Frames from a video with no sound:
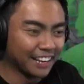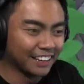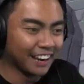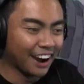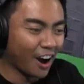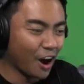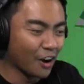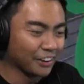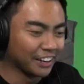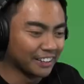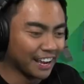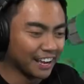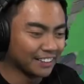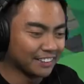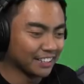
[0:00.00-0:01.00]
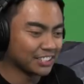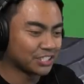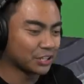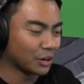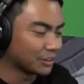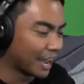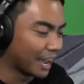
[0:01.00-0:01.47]
vining. Oh, they're dead.
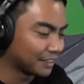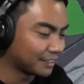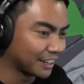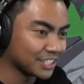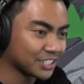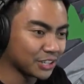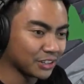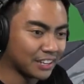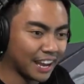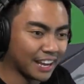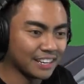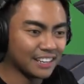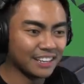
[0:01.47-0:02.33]
They're so dead. They're so